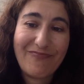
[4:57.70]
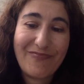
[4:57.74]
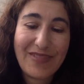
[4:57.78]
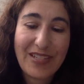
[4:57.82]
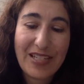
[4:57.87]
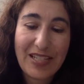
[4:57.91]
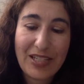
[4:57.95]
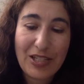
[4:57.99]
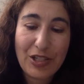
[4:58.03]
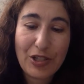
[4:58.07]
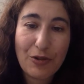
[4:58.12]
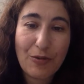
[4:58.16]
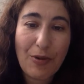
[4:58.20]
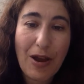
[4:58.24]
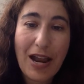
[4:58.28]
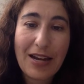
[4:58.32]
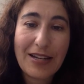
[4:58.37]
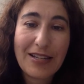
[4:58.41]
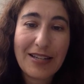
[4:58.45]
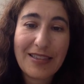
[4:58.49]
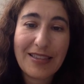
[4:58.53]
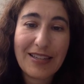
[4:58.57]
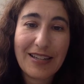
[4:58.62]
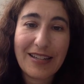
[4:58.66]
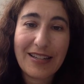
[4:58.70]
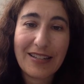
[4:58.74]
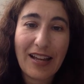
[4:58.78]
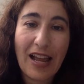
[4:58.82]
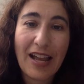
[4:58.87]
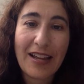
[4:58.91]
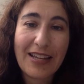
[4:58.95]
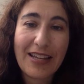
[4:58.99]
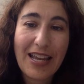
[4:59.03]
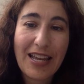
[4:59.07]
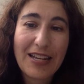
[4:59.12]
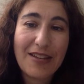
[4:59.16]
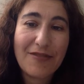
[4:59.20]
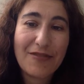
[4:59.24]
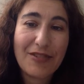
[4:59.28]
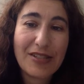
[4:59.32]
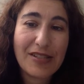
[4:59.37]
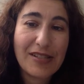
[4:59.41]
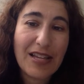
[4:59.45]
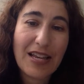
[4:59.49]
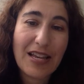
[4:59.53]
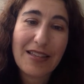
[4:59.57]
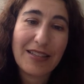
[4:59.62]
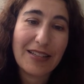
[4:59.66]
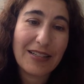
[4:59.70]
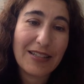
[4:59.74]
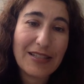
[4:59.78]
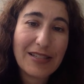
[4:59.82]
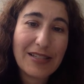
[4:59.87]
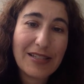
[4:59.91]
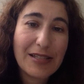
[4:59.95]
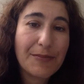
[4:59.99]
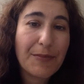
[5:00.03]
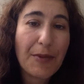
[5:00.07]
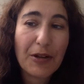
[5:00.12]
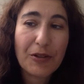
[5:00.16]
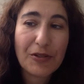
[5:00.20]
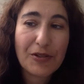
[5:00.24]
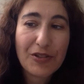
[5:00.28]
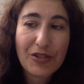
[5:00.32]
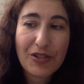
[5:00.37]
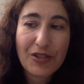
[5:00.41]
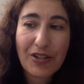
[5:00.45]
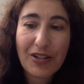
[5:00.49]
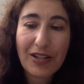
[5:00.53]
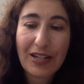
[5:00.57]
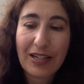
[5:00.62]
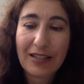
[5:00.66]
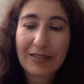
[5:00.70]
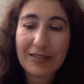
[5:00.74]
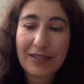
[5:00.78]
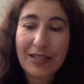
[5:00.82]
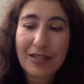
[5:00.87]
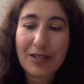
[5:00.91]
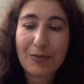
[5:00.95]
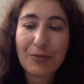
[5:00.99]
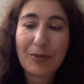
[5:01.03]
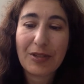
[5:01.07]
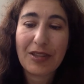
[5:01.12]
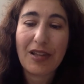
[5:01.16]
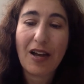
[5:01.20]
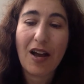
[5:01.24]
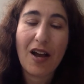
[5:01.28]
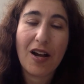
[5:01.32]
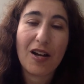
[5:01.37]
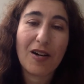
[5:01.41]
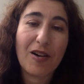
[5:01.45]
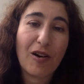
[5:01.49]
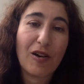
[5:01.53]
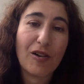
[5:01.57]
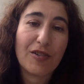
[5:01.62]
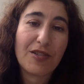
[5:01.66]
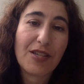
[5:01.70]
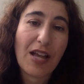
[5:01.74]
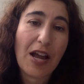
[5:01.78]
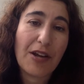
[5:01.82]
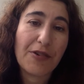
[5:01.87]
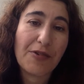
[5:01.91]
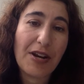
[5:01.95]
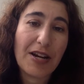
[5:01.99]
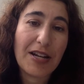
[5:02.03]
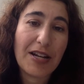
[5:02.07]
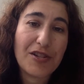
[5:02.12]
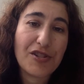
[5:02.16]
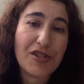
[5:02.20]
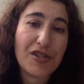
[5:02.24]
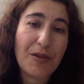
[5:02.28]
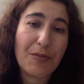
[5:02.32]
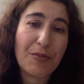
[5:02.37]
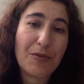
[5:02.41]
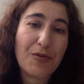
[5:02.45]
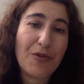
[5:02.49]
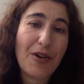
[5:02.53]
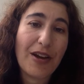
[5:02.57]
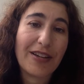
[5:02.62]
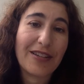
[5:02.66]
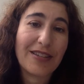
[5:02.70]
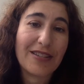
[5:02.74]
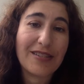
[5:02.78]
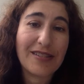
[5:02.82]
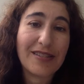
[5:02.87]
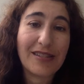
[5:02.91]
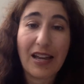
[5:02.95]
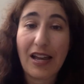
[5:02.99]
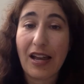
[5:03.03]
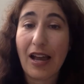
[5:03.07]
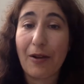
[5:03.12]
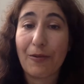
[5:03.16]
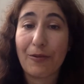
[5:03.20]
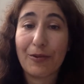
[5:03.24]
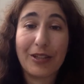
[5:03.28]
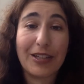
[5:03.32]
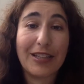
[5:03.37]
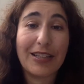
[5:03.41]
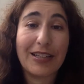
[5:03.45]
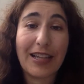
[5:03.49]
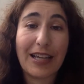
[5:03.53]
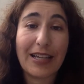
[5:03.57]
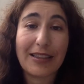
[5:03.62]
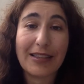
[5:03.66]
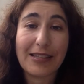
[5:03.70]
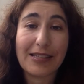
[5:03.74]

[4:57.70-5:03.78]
didn't do anything. It, I can't even say that it smells good. At least with the Hot Girls Hydrating Shampoo, I could say I really like